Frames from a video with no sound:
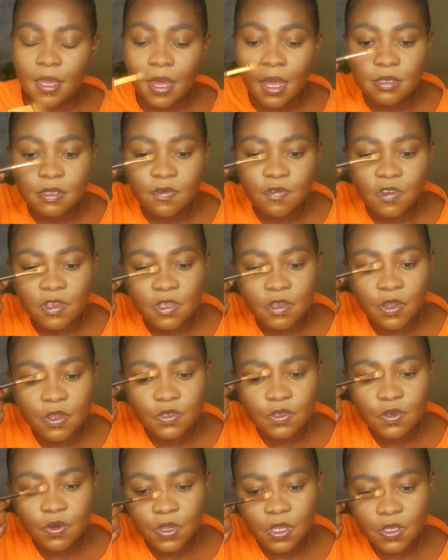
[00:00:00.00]
I'm really going
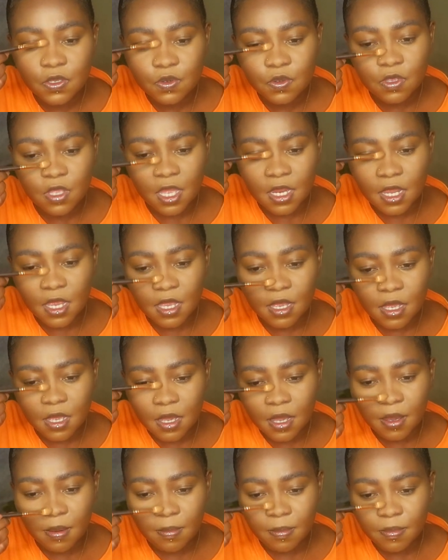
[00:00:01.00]
to go into
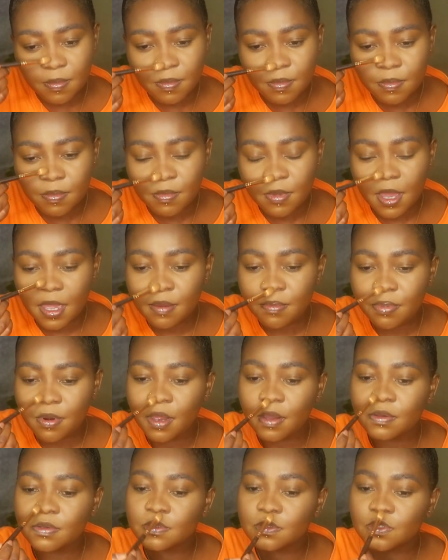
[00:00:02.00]
that
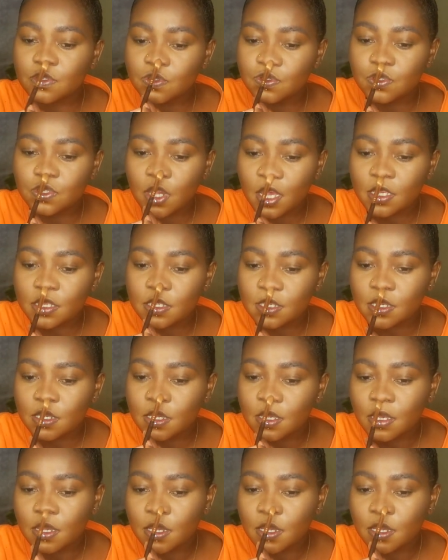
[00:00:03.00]
eyebrows to just